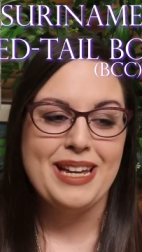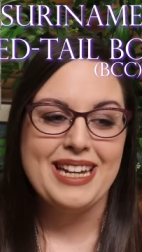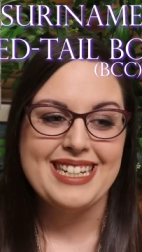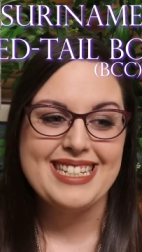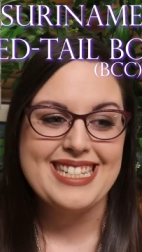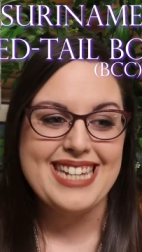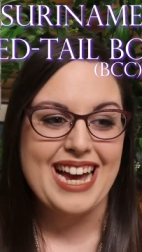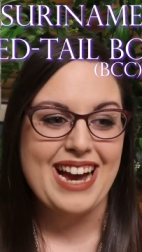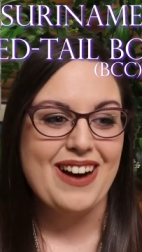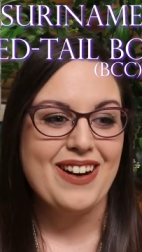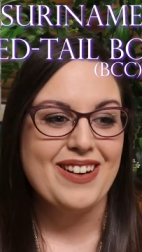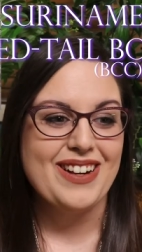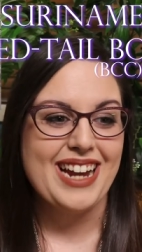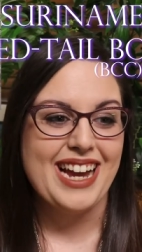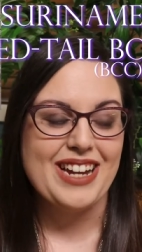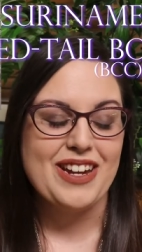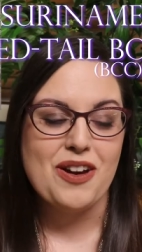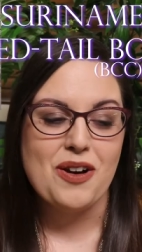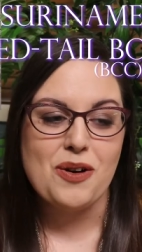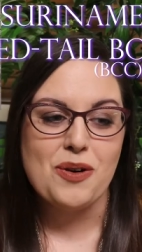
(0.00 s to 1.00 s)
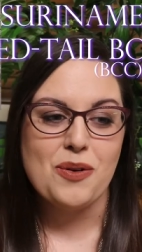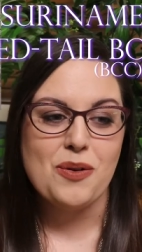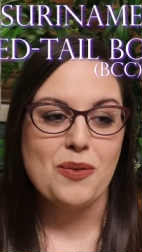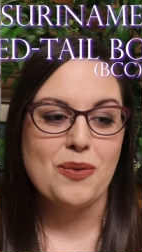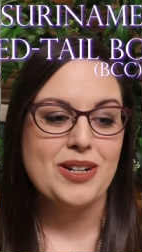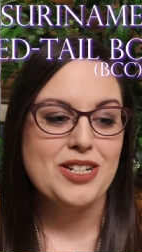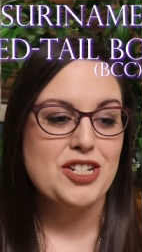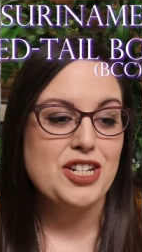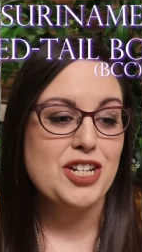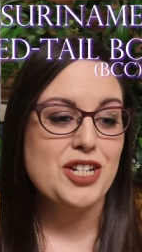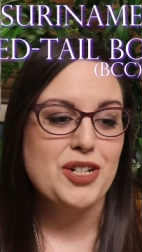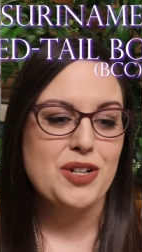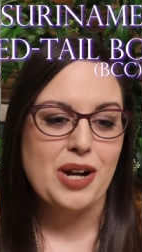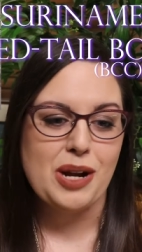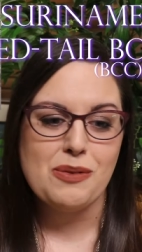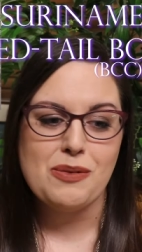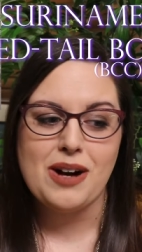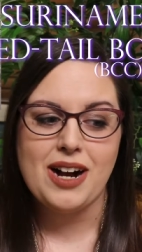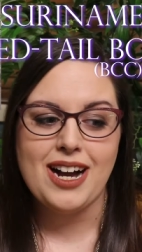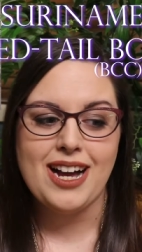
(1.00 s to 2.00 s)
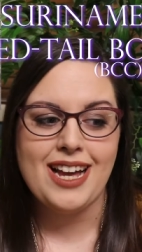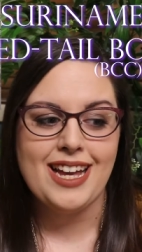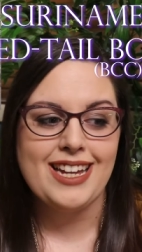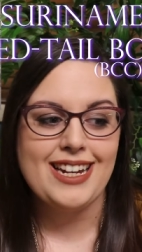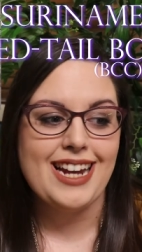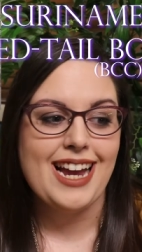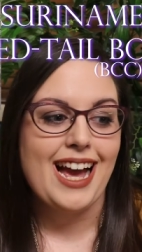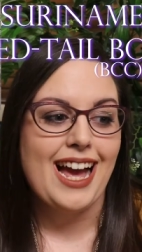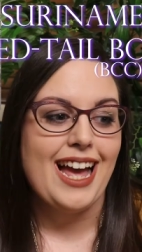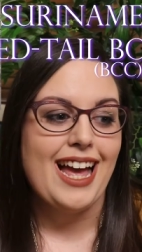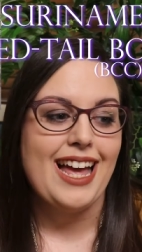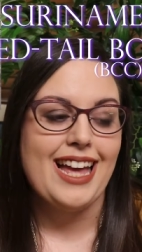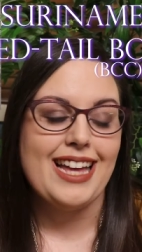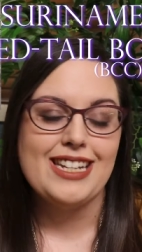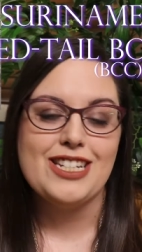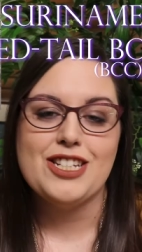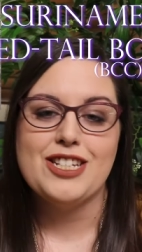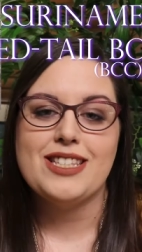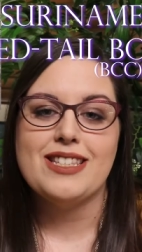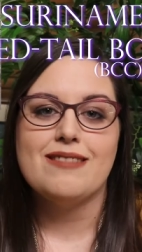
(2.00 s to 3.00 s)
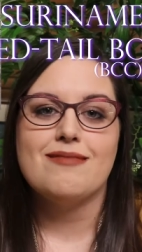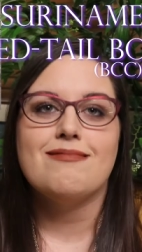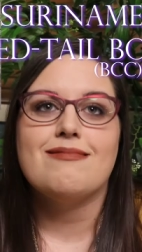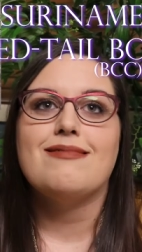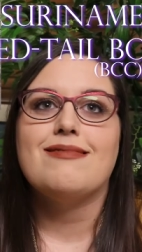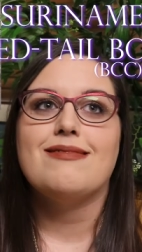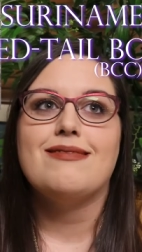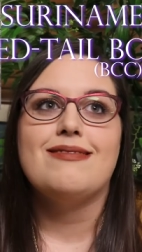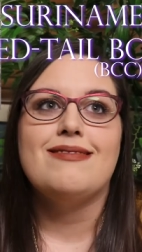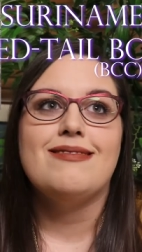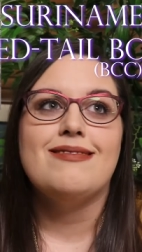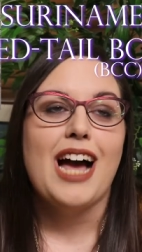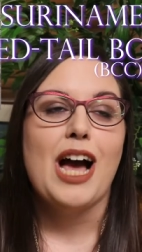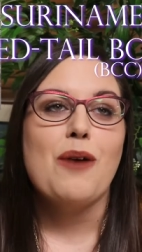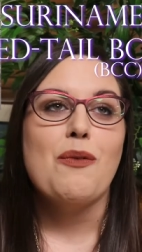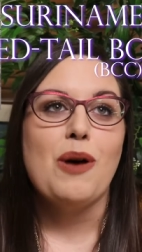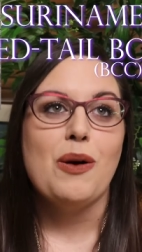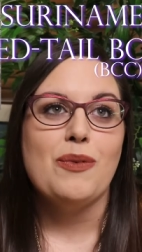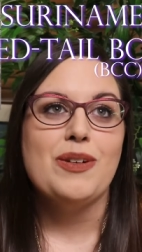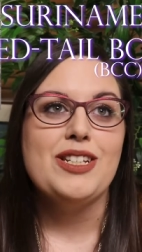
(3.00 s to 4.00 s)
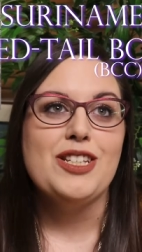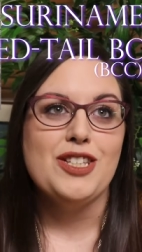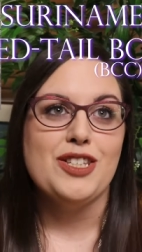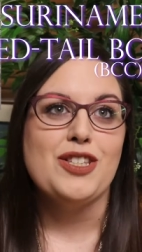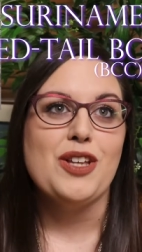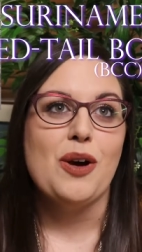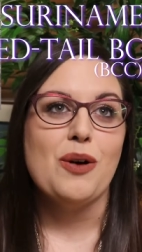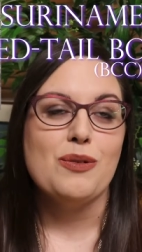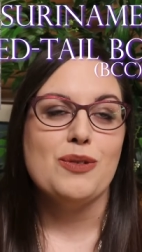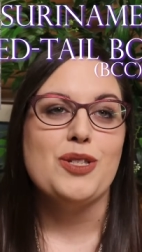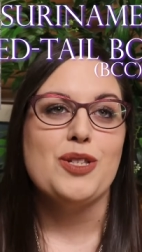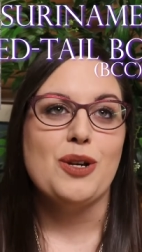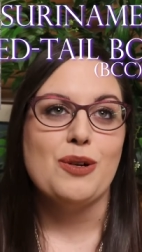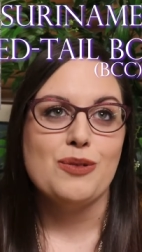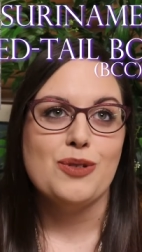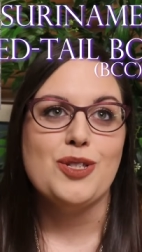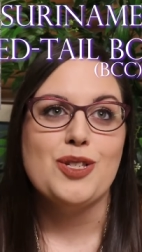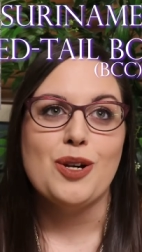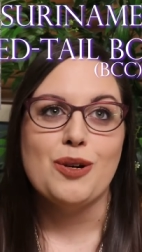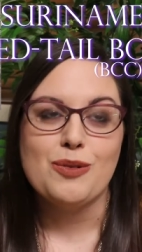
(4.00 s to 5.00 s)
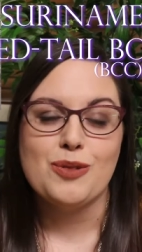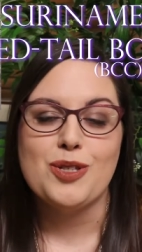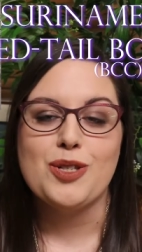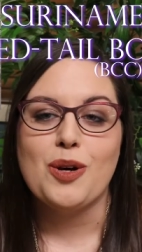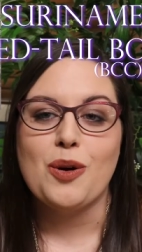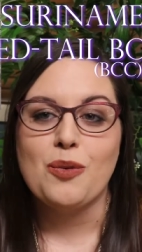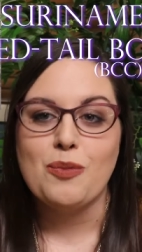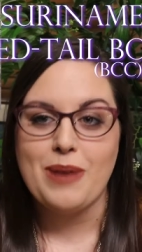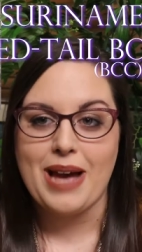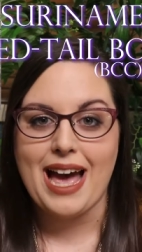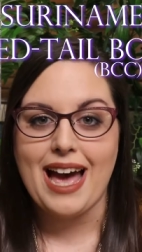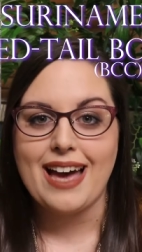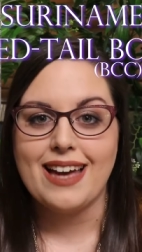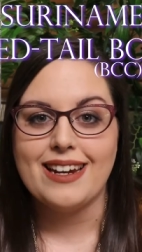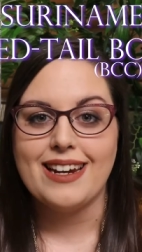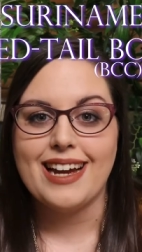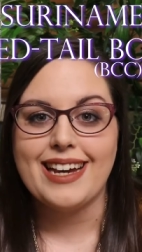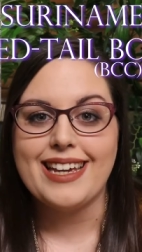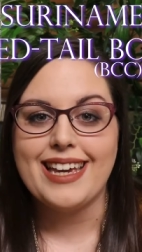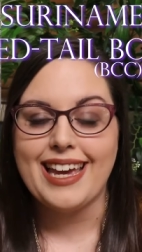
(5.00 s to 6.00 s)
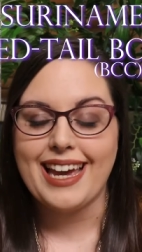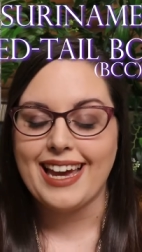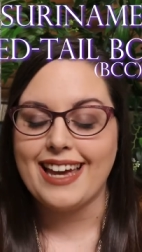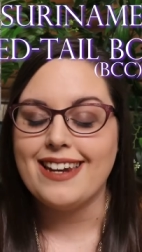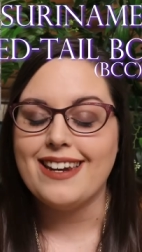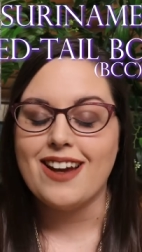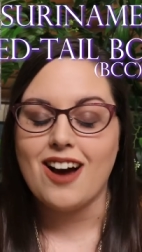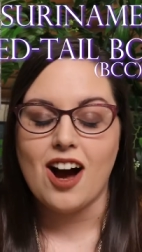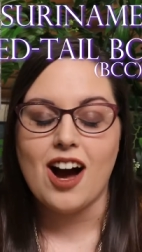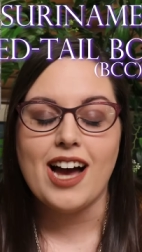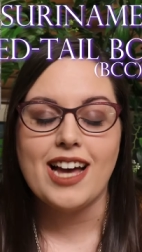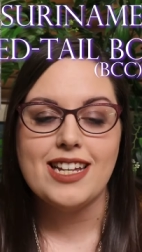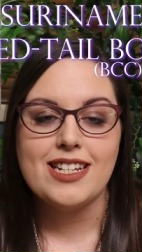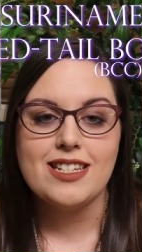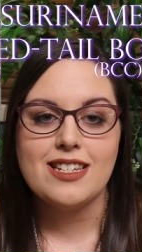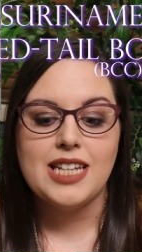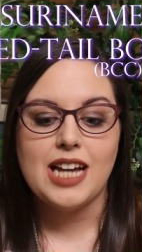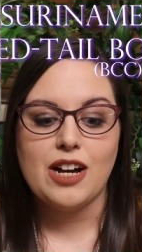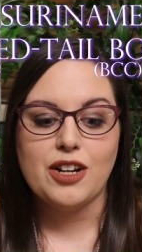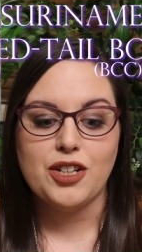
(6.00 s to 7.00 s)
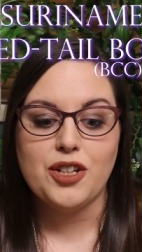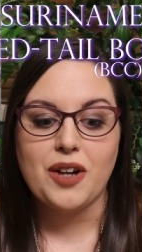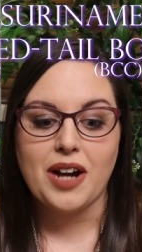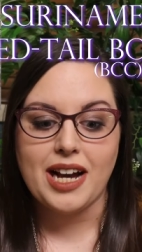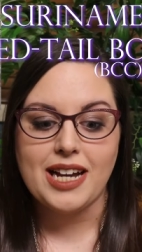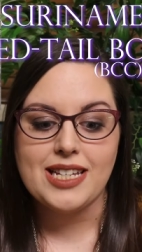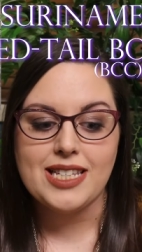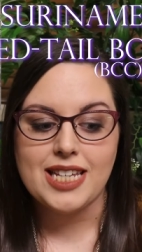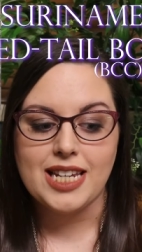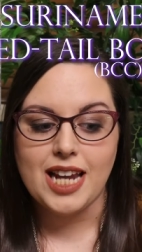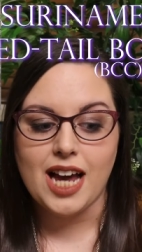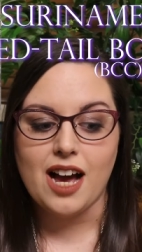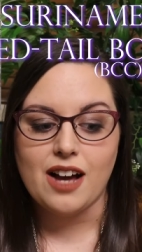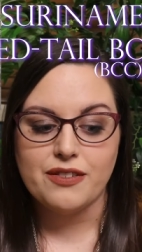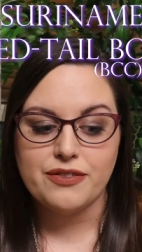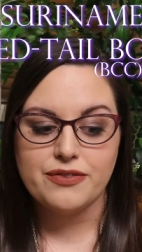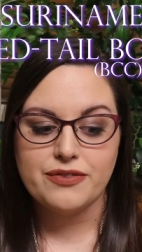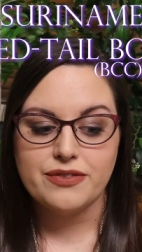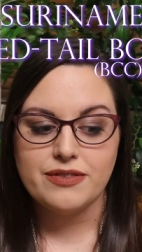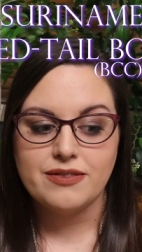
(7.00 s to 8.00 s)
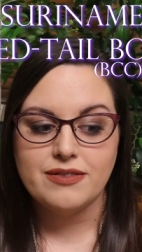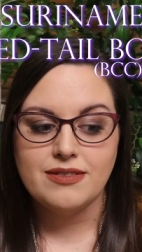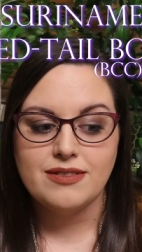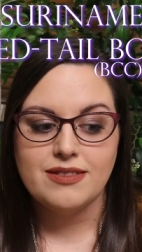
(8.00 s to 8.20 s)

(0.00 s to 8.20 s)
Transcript: picked out. I know what gender I want. I, I just, ugh. I want one so, so, so, so bad. I cannot tell you guys enough